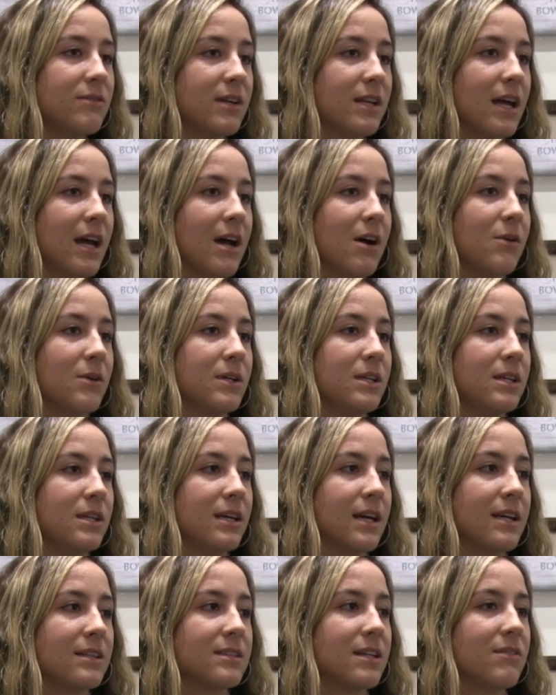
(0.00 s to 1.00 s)
and how he
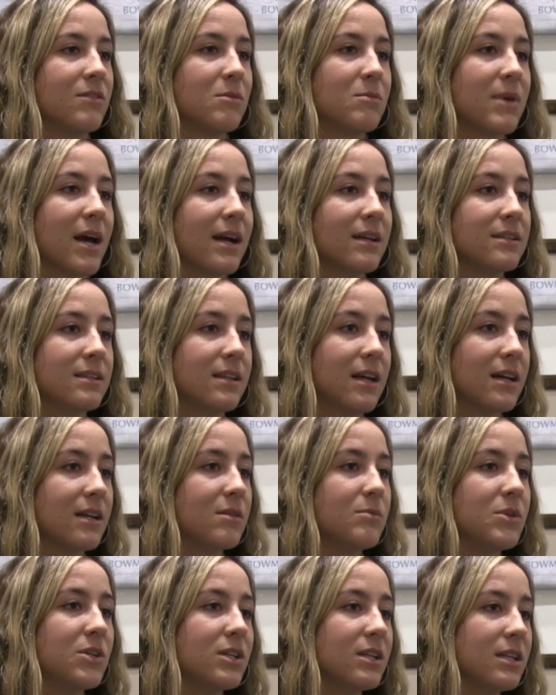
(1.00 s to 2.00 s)
has given back to that
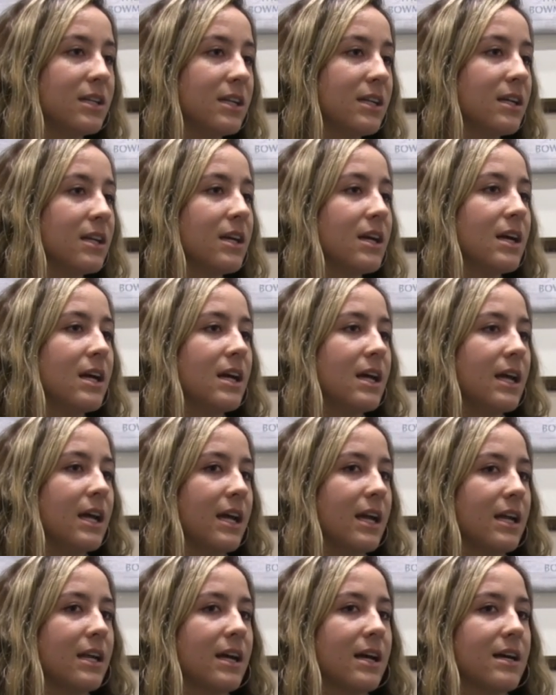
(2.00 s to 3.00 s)
community
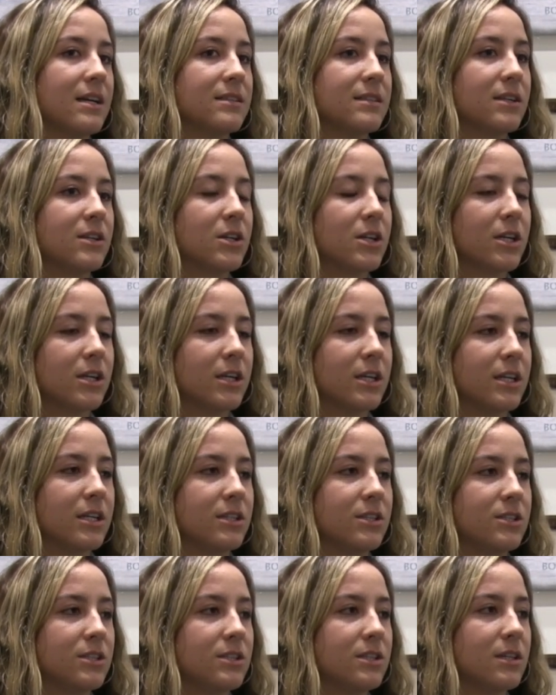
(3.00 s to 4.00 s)
and has
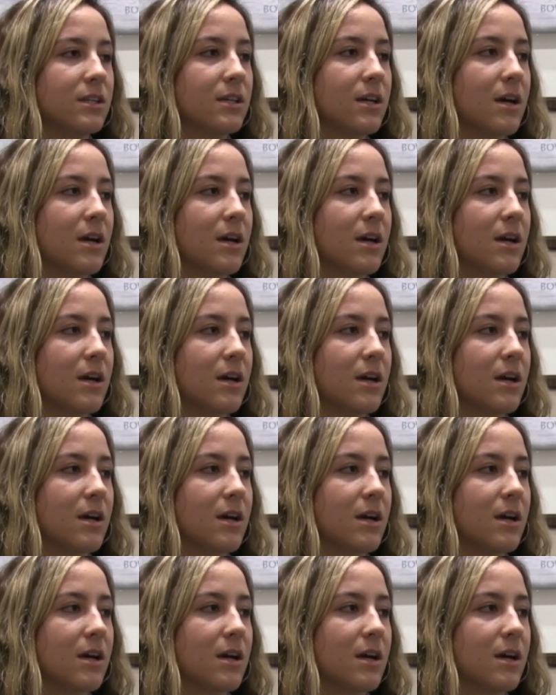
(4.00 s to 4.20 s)
encouraged